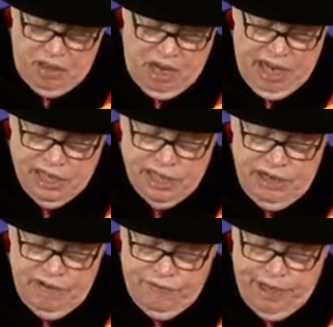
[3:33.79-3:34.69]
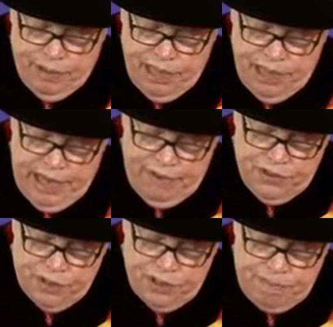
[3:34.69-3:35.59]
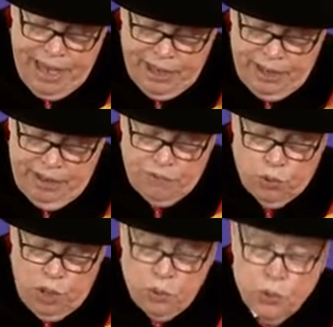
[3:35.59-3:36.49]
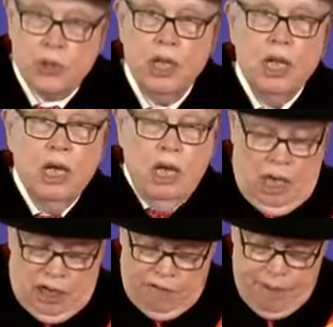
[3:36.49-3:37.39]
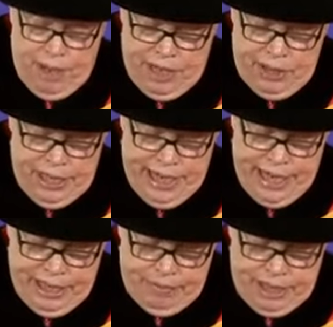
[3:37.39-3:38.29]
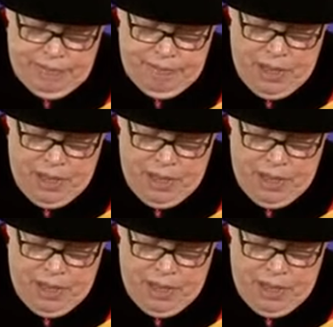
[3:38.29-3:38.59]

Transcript: onset of family life is a matter of growth of a modern economy.